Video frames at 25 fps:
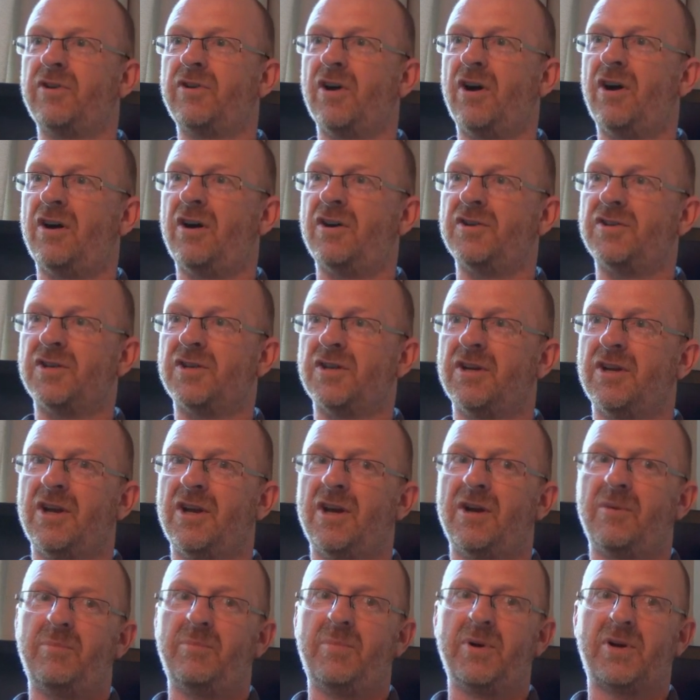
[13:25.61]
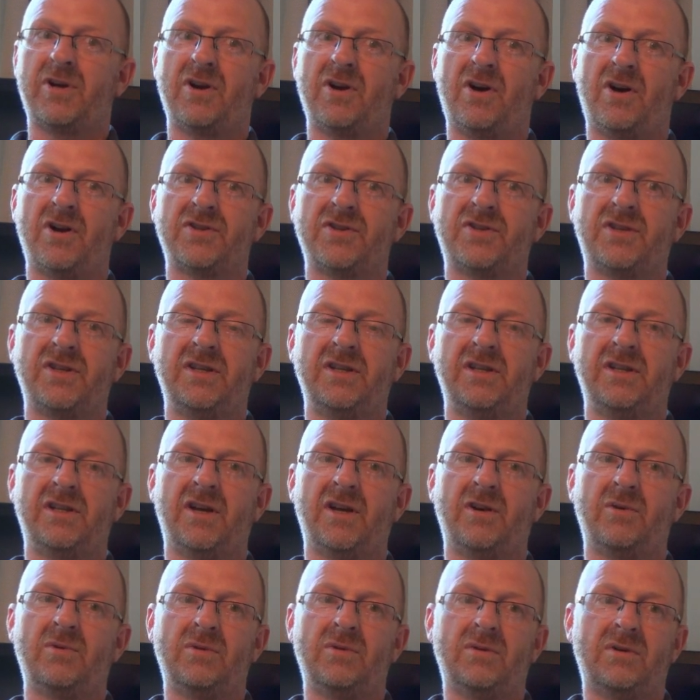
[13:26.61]
God, because you
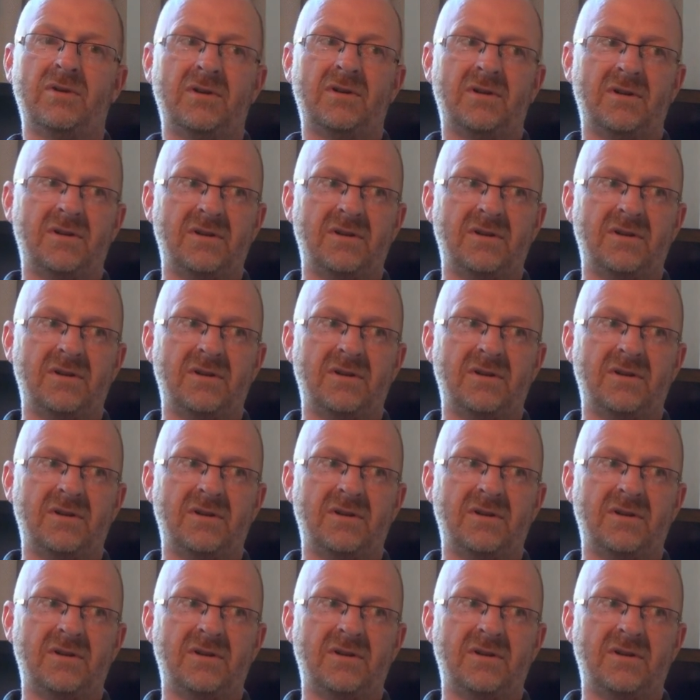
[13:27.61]
know.